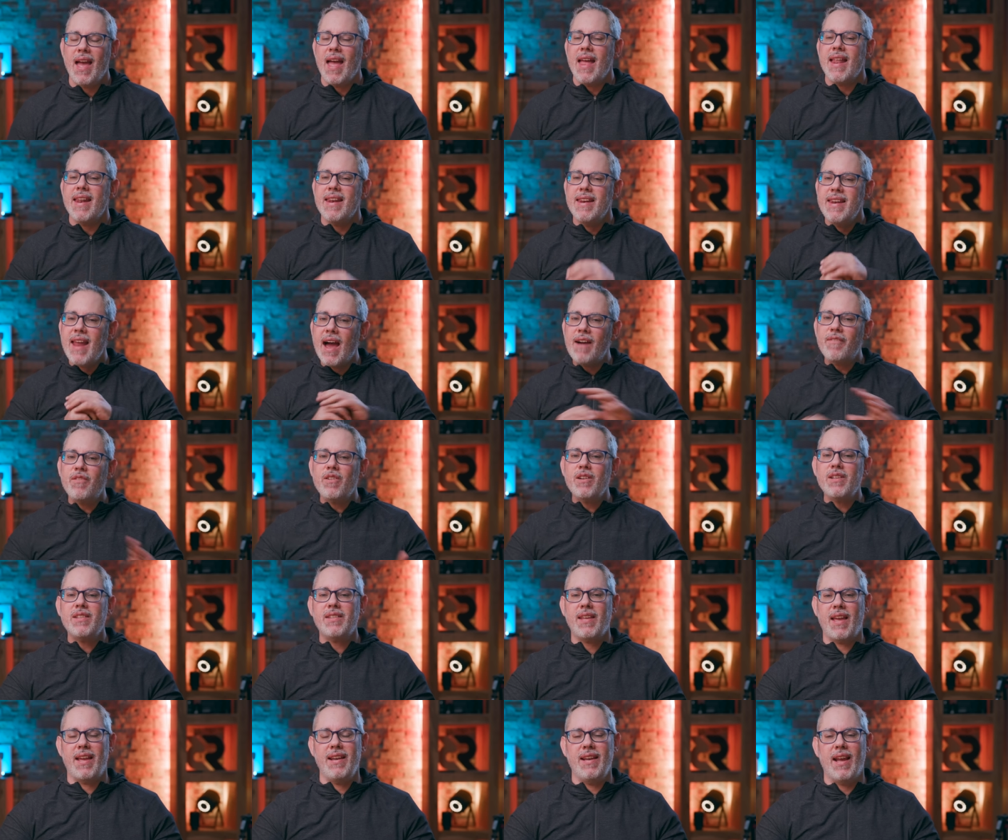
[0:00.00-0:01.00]
never
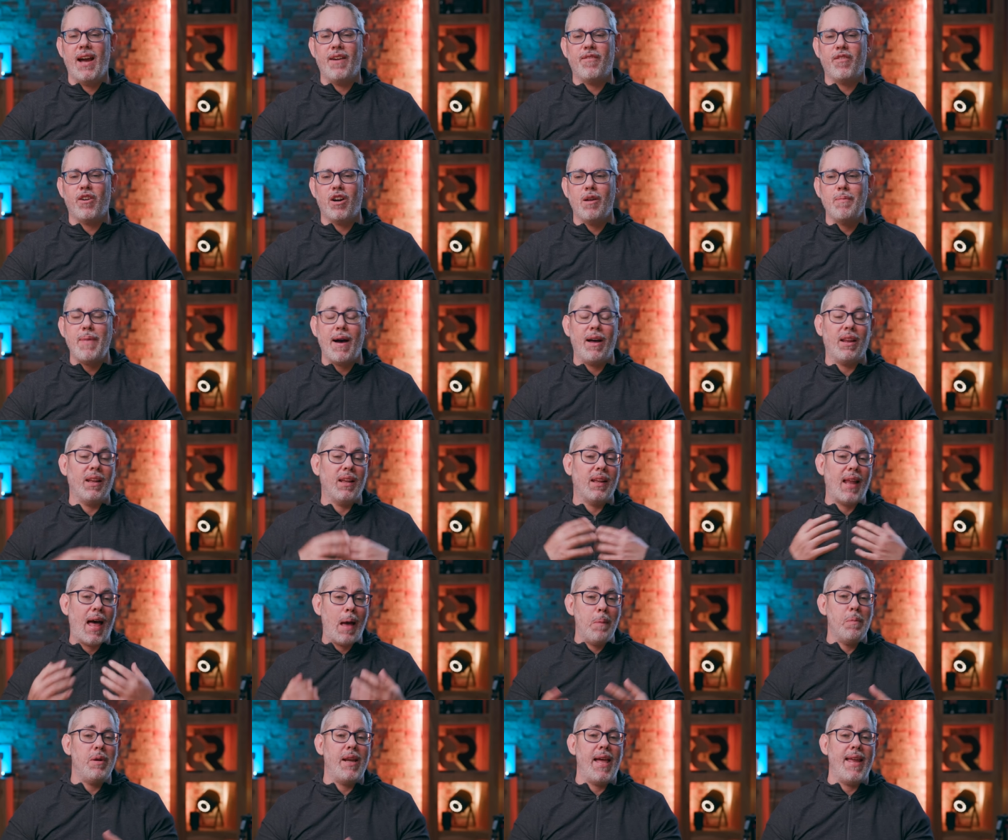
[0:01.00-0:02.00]
say never about
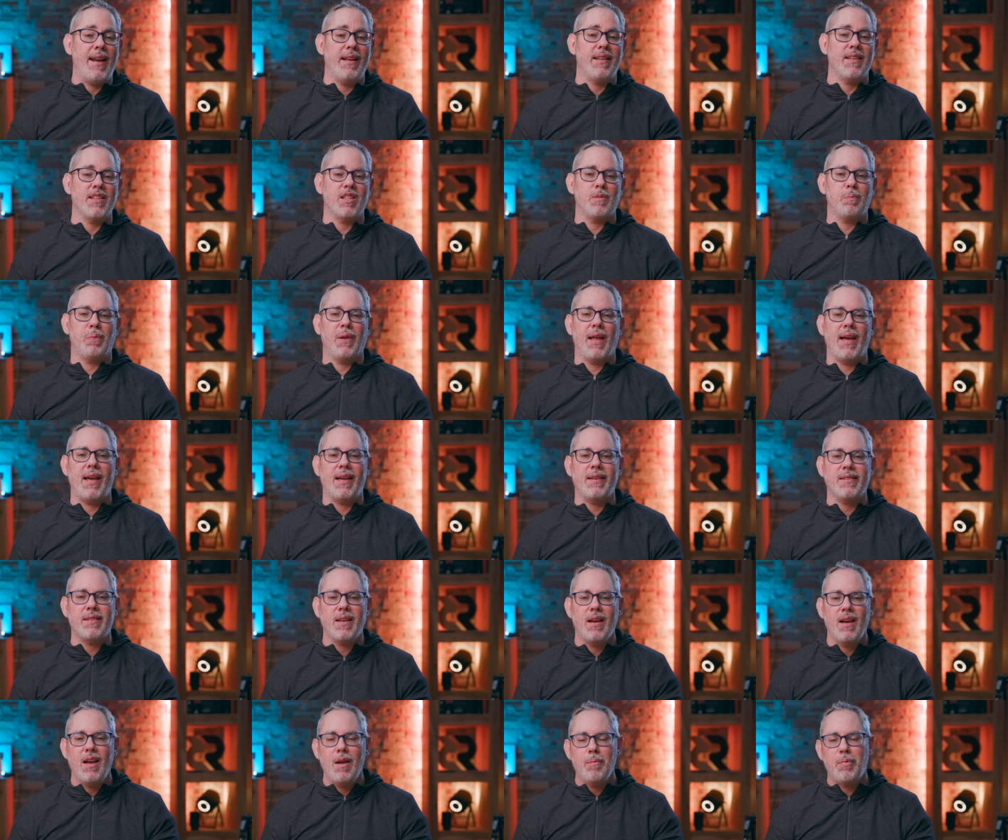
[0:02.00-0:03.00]
laminated
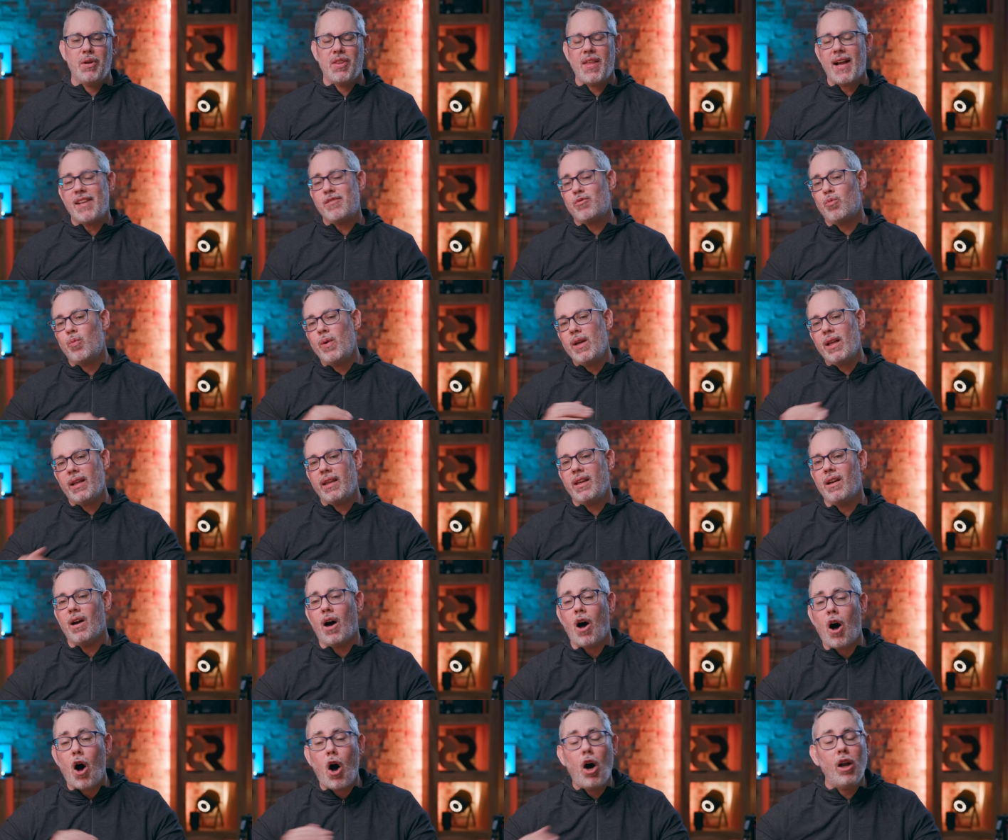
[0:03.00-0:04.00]
displays, but that's really
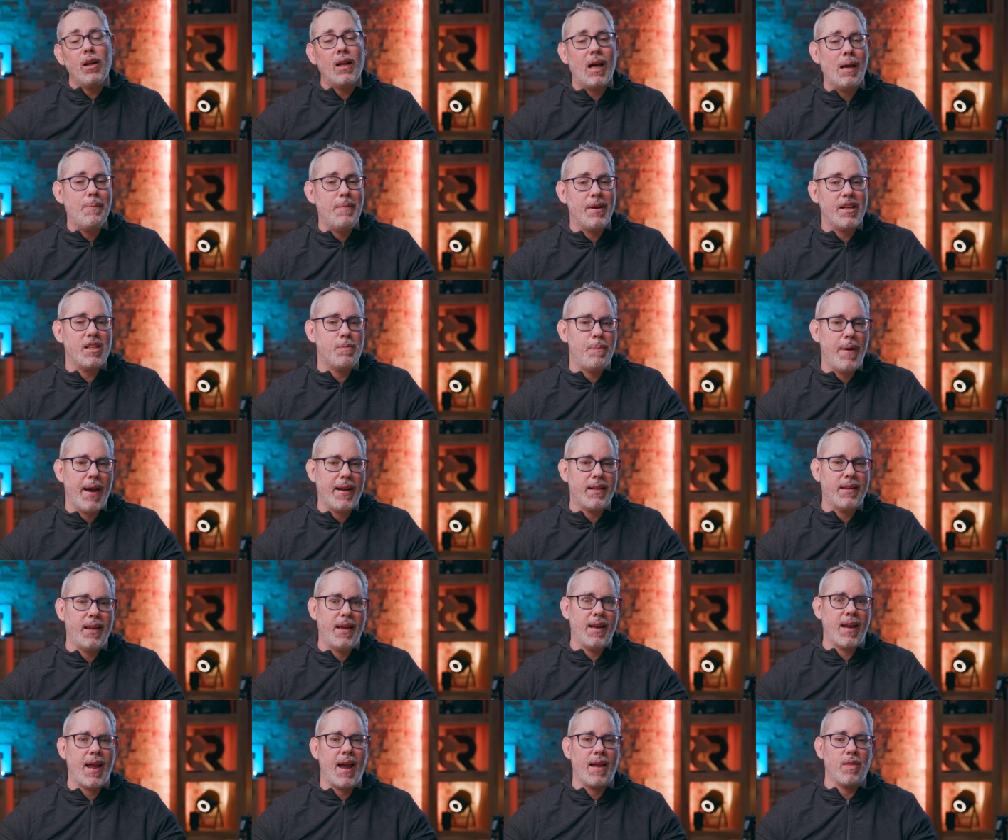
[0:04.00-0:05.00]
all I'm
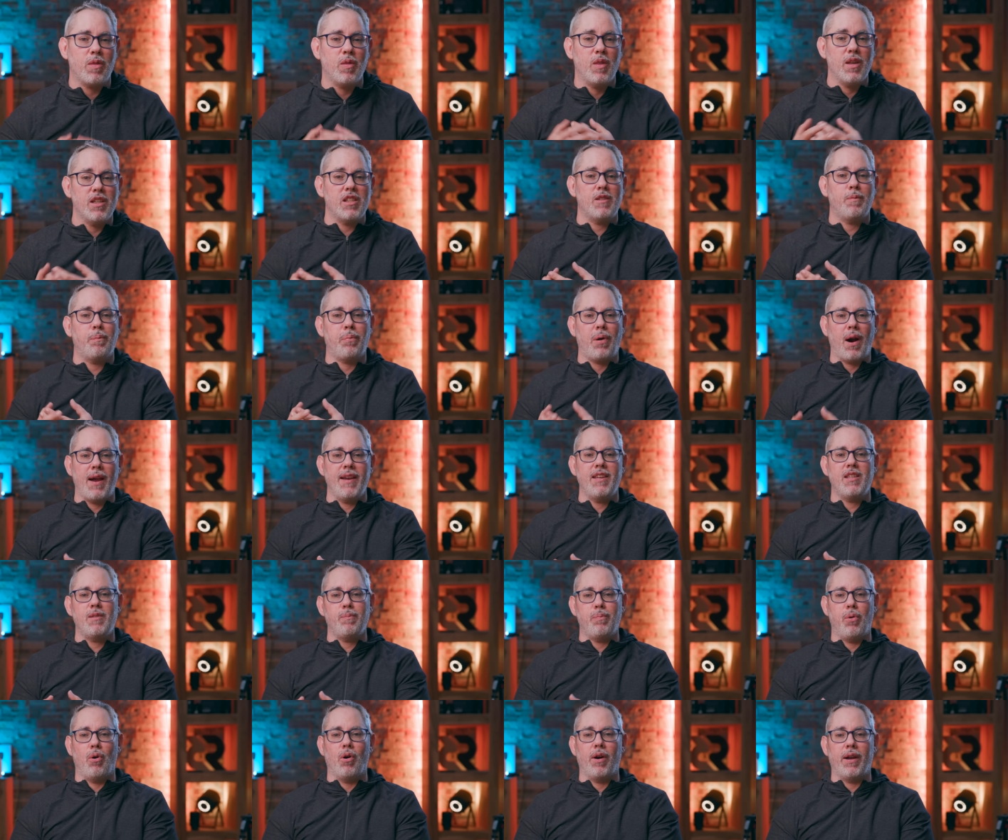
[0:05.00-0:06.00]
expecting at this
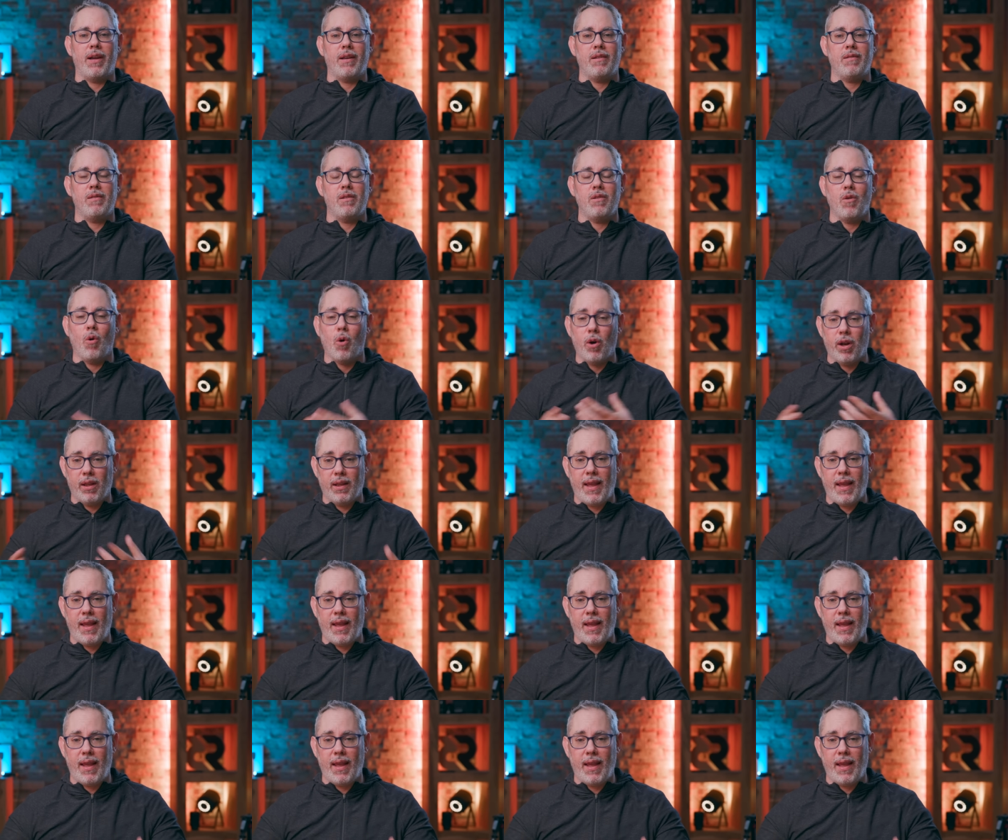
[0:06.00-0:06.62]
price point or